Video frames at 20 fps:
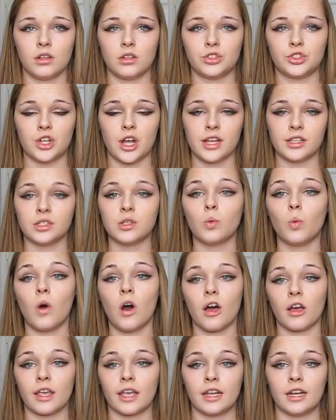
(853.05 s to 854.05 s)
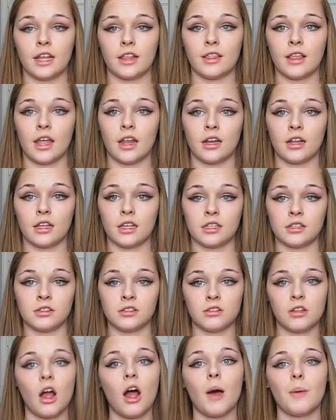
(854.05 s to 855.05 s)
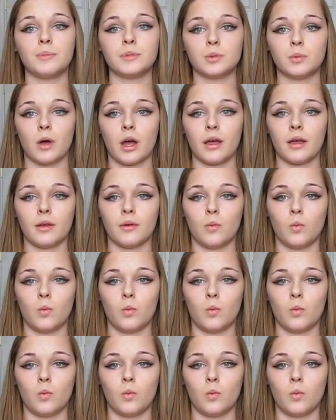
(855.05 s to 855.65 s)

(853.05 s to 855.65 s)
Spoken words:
tries to walk in and then is stopped by